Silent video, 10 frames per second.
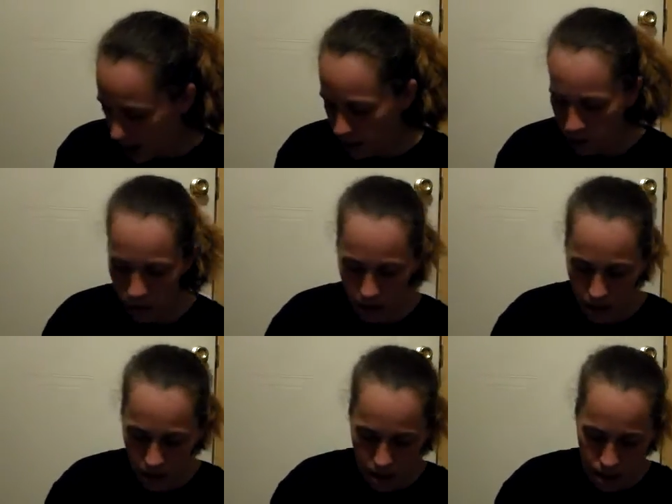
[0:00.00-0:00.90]
the last
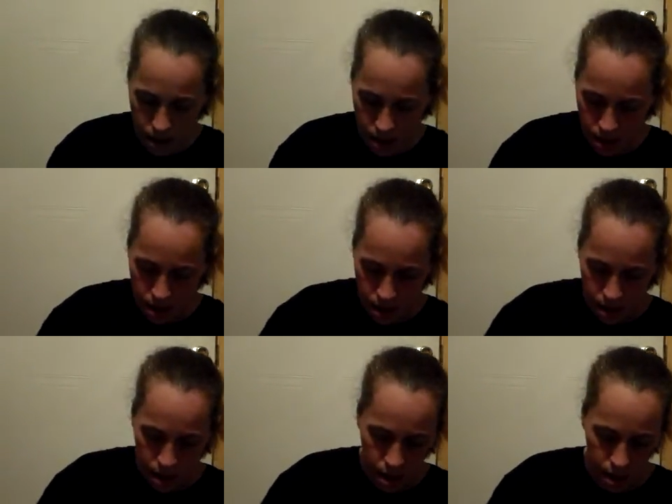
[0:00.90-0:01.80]
one
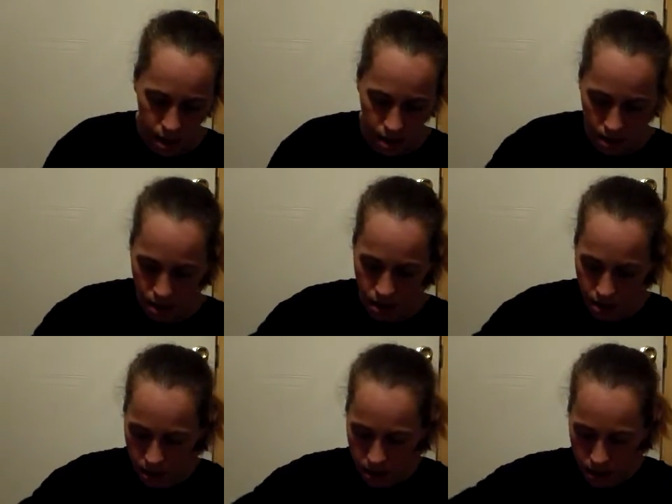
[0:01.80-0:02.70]
here
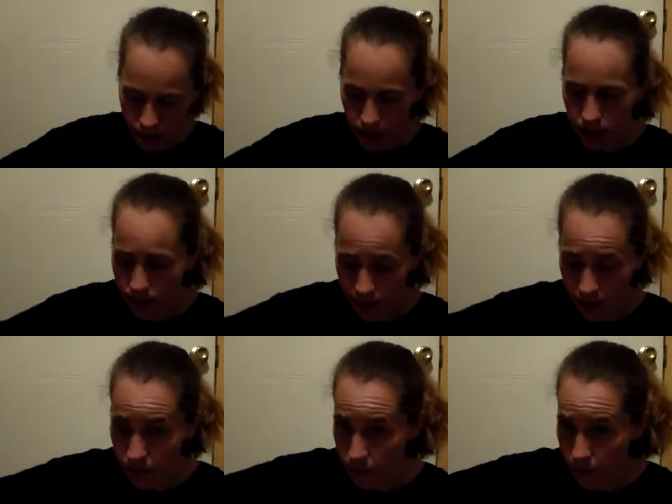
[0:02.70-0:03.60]
like I
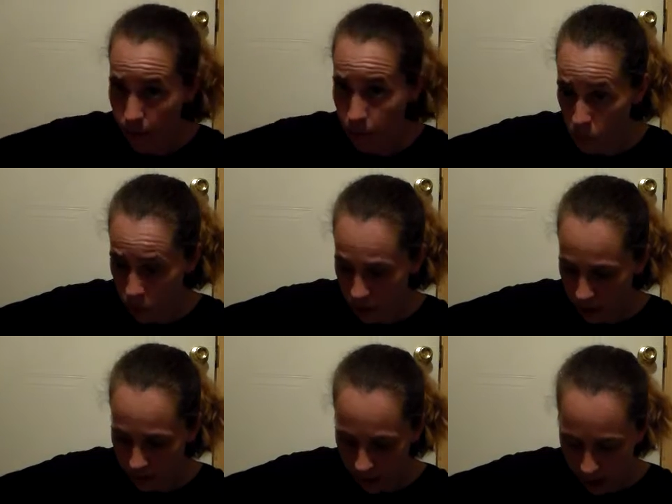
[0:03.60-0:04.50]
said I don't remember
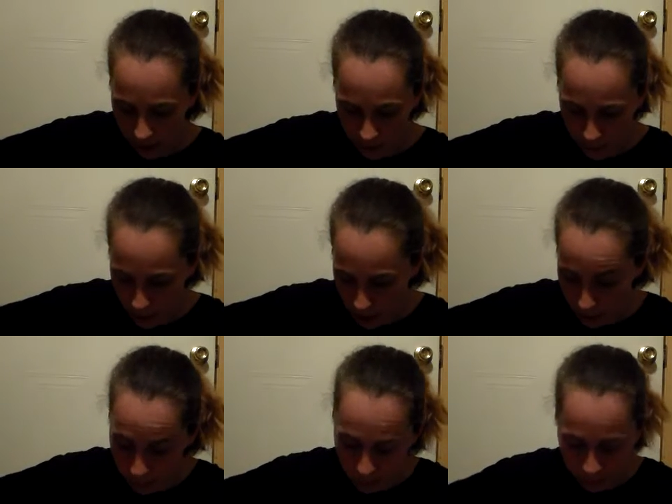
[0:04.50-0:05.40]
ordering five
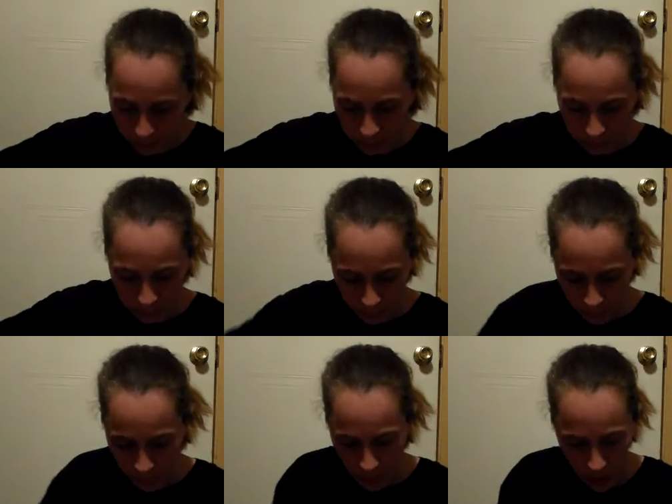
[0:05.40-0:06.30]

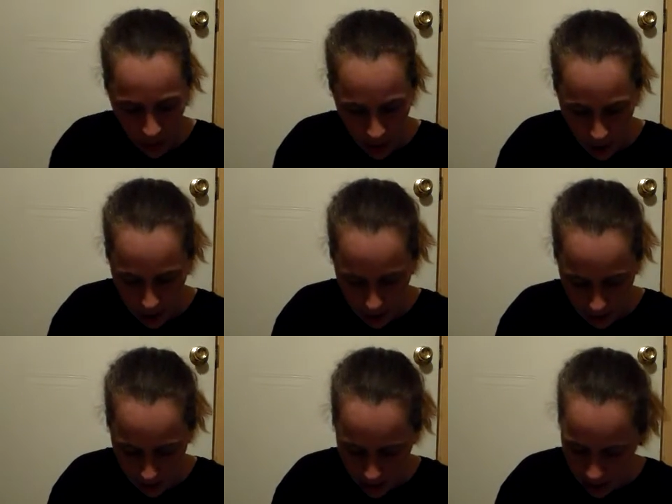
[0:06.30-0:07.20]

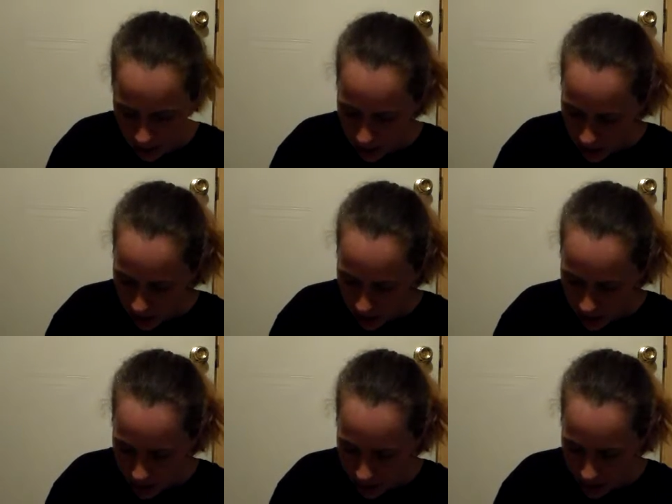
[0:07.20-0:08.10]
but I guess I did
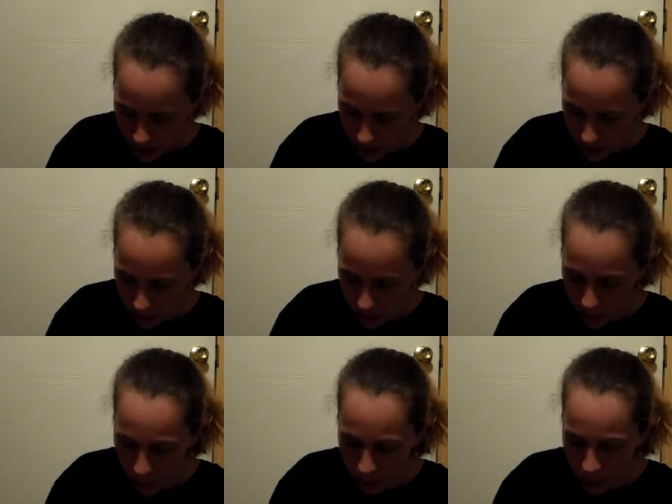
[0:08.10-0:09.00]
this is
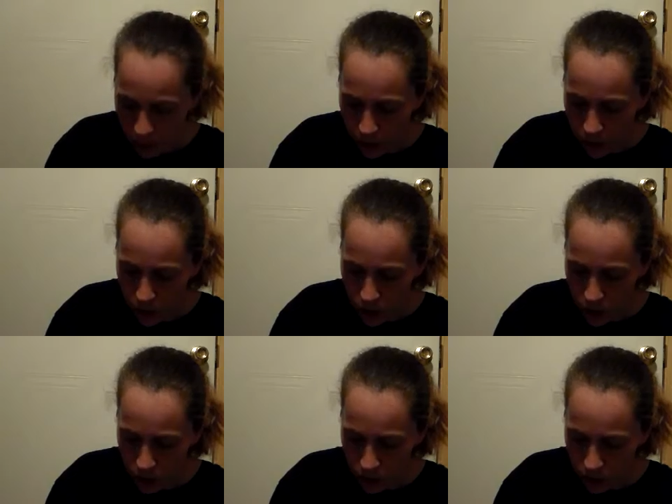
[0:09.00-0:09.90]
three millimeter
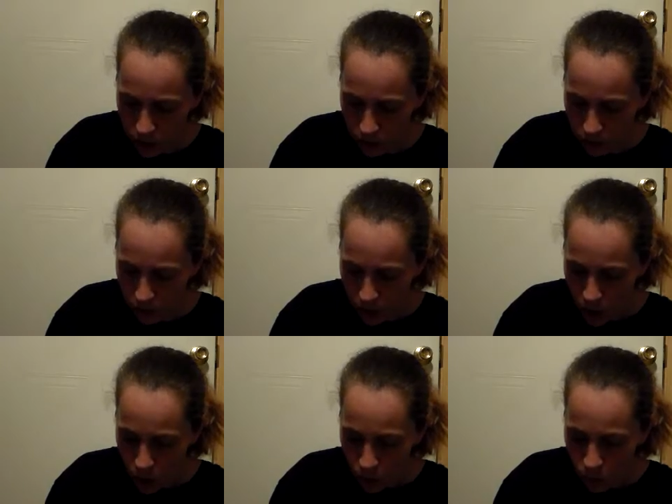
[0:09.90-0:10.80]

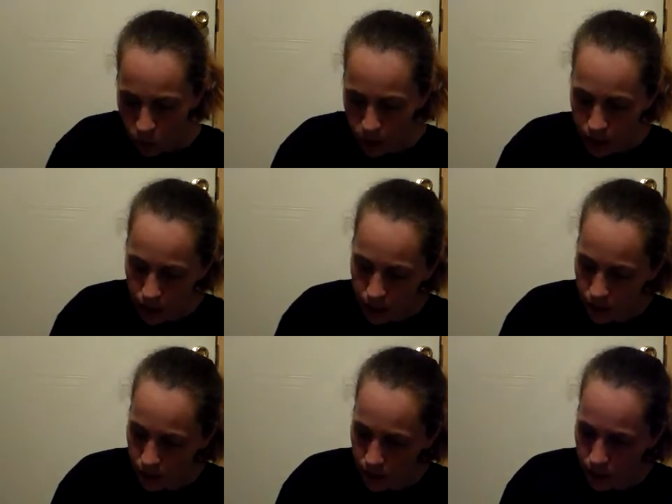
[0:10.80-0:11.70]
exclusive Woods
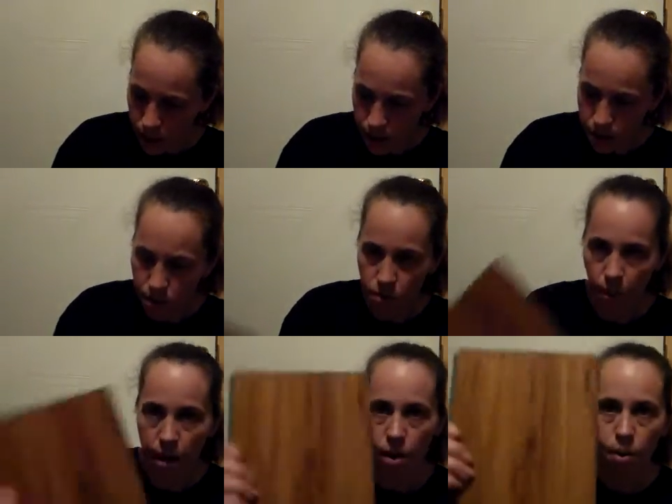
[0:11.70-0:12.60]
Collection, and
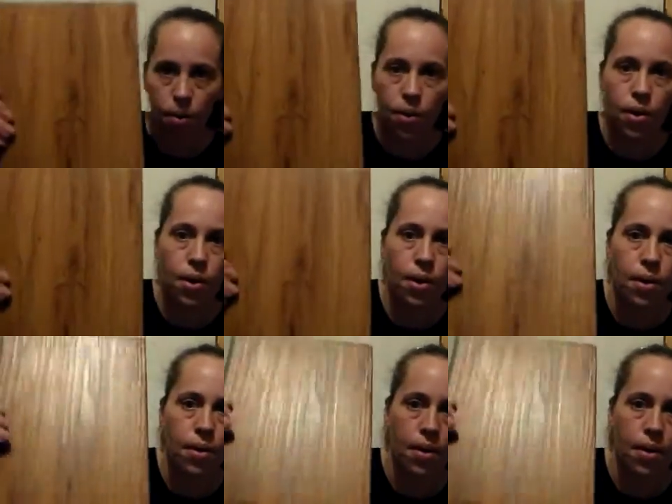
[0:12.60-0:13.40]
this is White Oak.